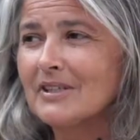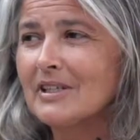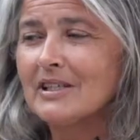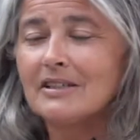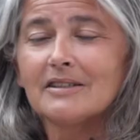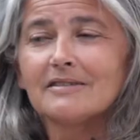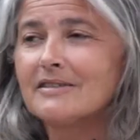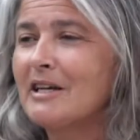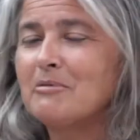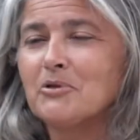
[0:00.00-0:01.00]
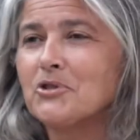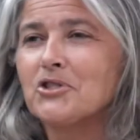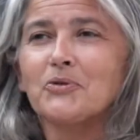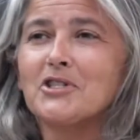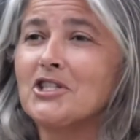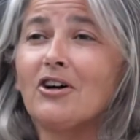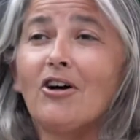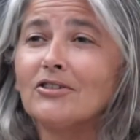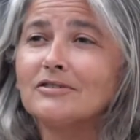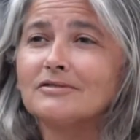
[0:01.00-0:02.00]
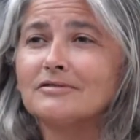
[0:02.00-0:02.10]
It came to a screeching halt.